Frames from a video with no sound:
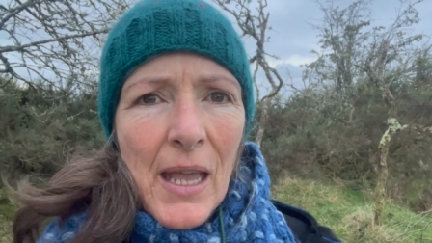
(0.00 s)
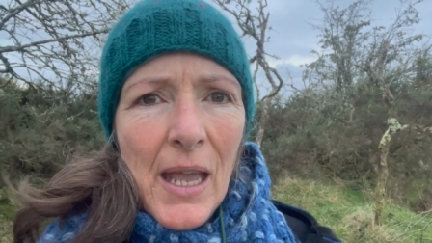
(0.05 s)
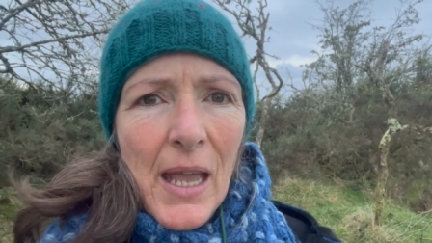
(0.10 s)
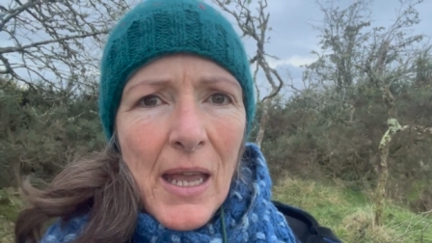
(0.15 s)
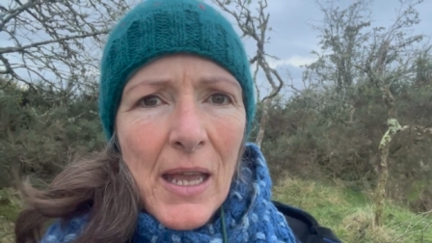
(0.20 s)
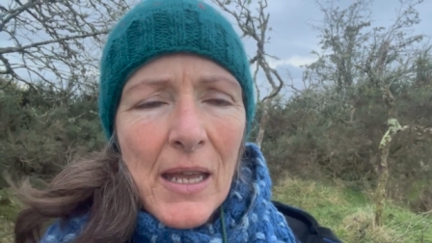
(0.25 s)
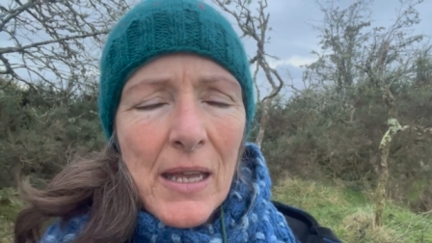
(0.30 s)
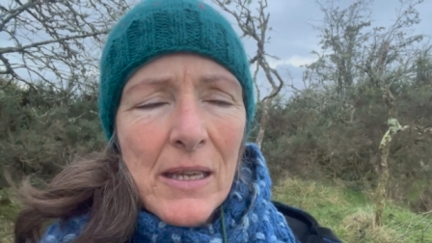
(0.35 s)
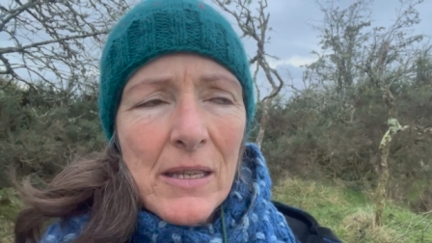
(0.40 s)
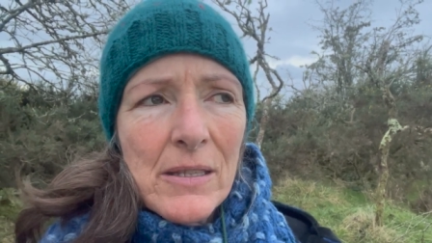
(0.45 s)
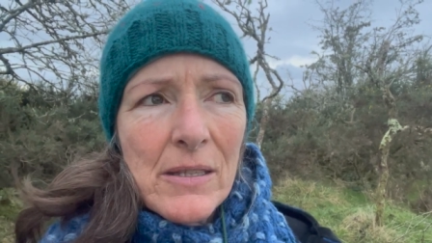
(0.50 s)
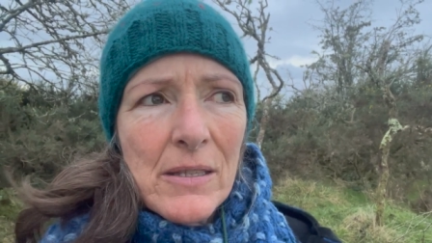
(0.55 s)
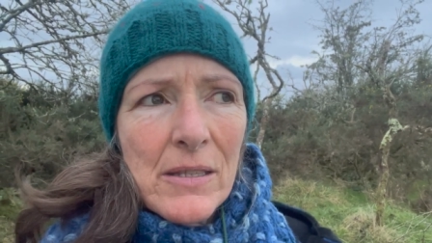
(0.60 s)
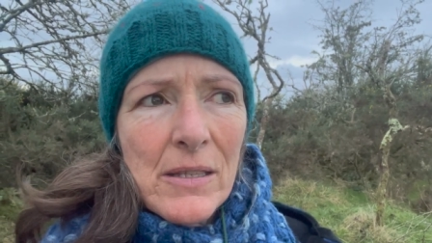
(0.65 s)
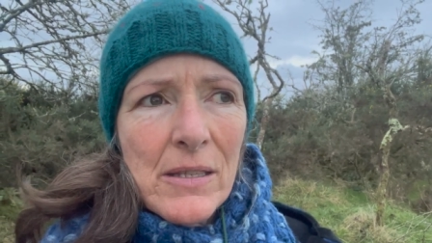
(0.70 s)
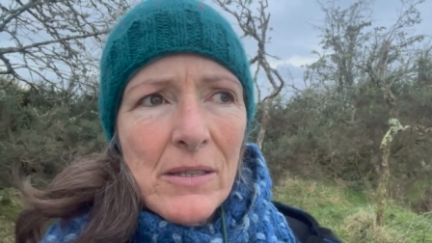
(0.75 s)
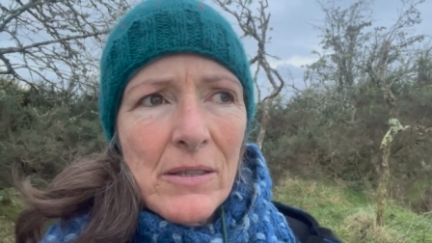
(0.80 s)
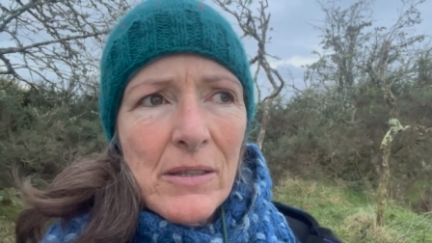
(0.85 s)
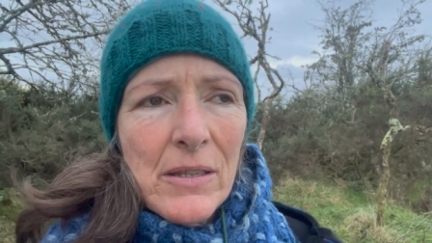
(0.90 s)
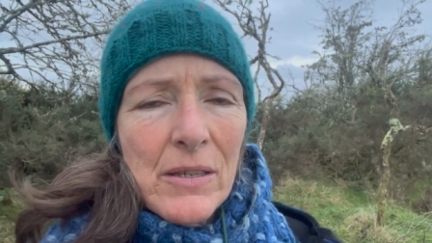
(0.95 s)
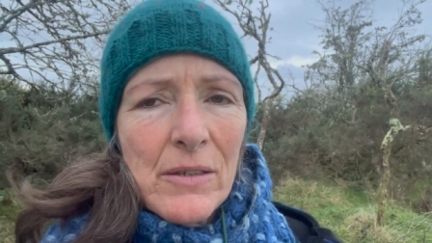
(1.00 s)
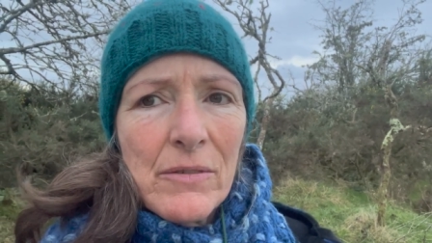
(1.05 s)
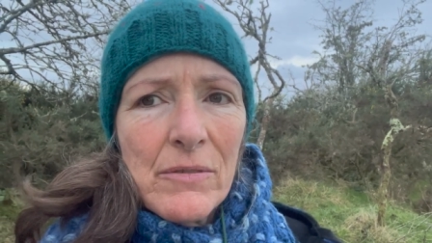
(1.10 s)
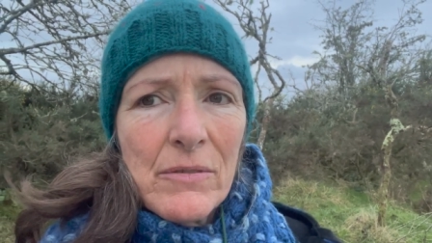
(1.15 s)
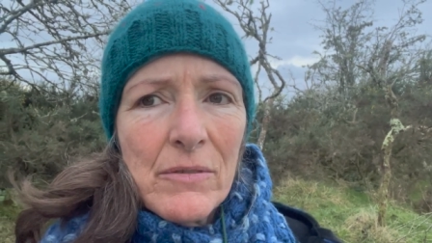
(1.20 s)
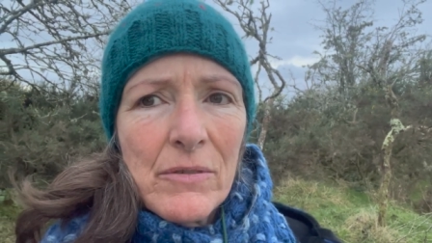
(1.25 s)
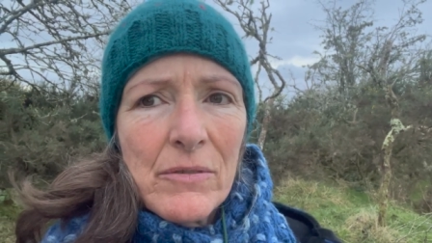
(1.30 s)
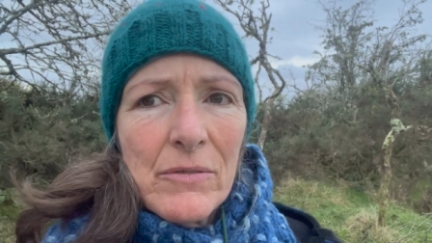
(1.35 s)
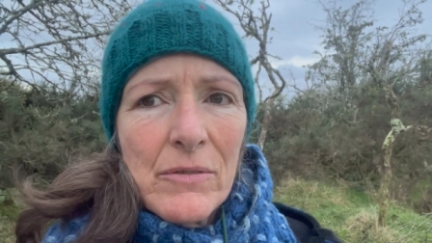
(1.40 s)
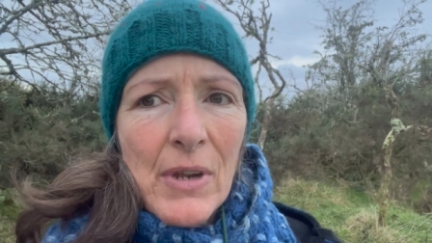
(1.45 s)
and
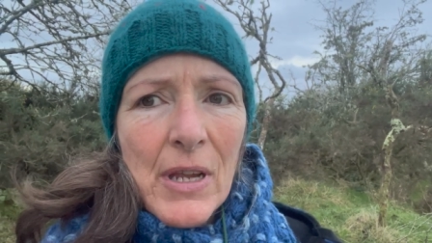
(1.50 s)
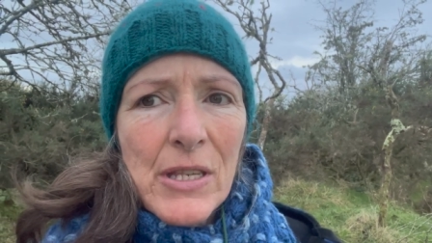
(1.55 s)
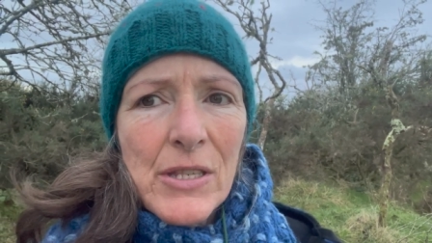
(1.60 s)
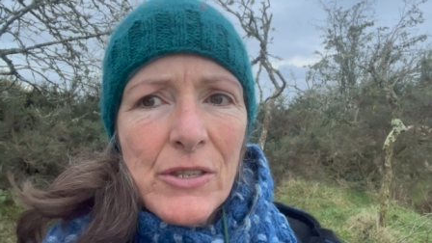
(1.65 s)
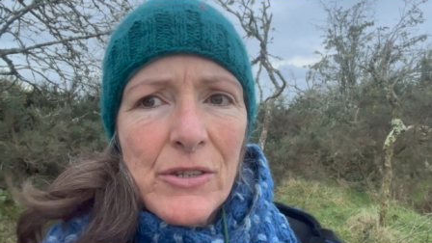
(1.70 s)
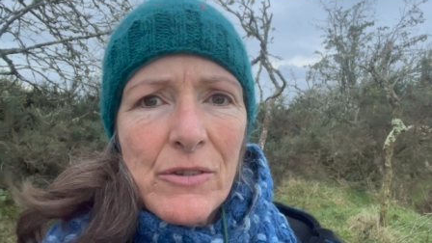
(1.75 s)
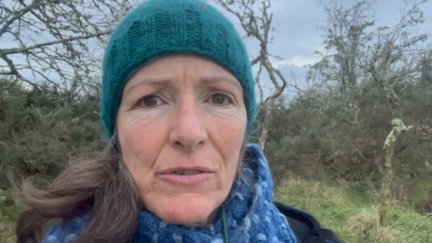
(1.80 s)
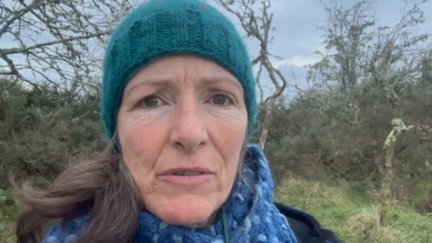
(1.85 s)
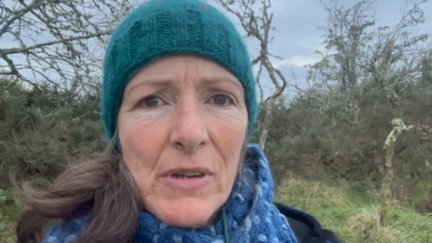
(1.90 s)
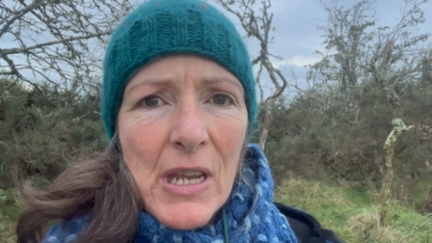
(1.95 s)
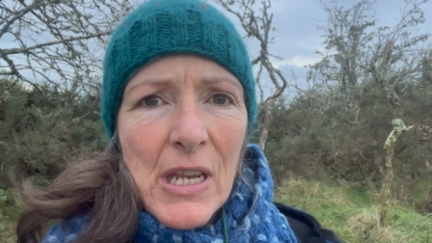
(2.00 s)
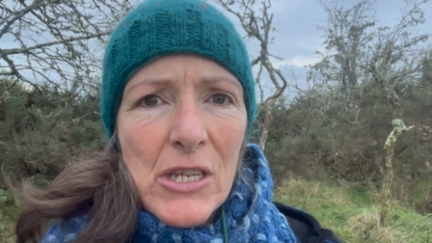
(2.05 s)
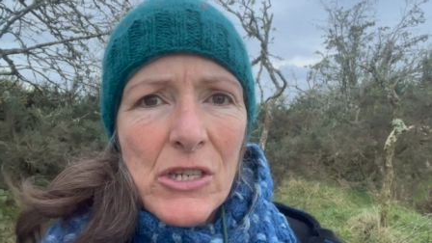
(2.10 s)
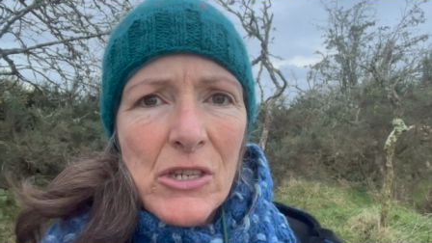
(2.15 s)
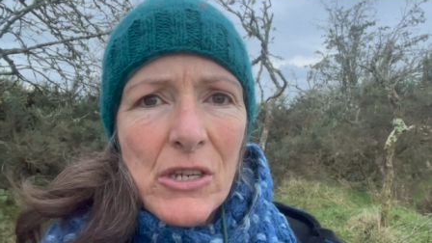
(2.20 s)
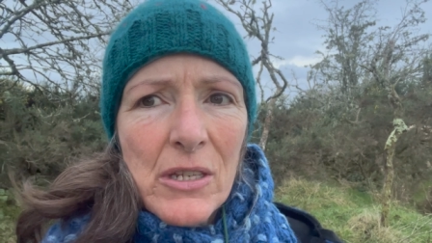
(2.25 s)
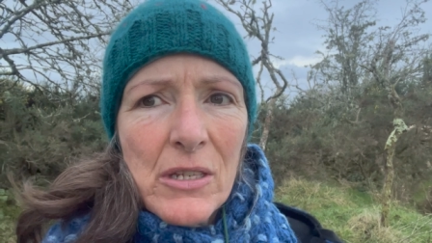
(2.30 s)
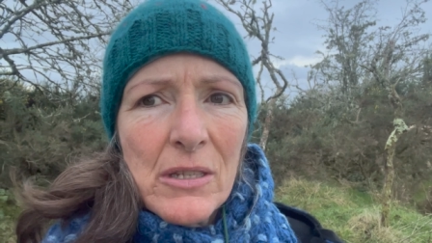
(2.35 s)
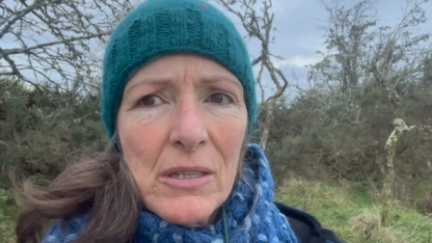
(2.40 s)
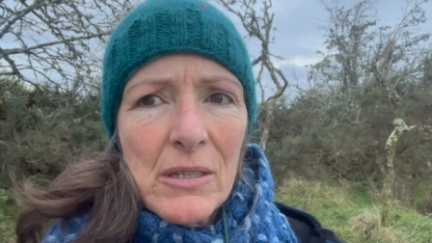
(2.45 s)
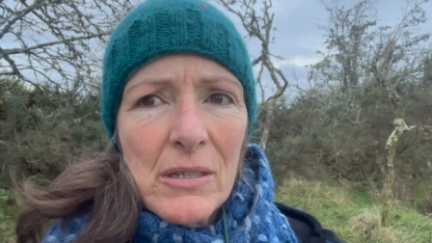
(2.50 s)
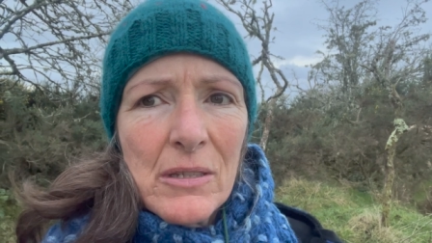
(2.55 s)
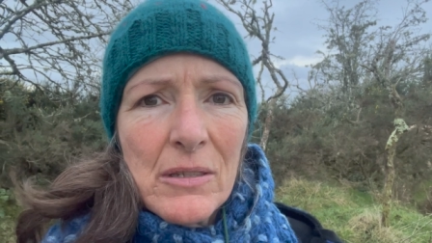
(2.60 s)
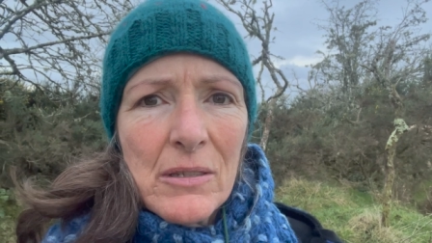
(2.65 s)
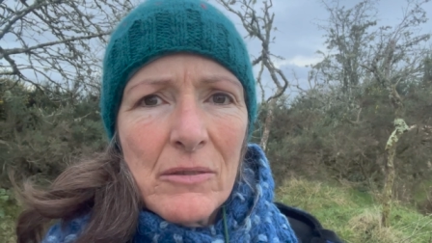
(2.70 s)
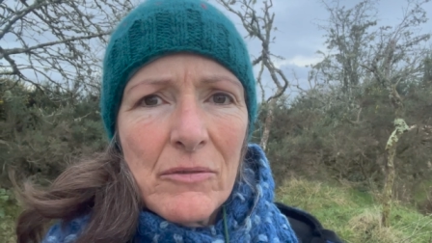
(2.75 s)
the restoration,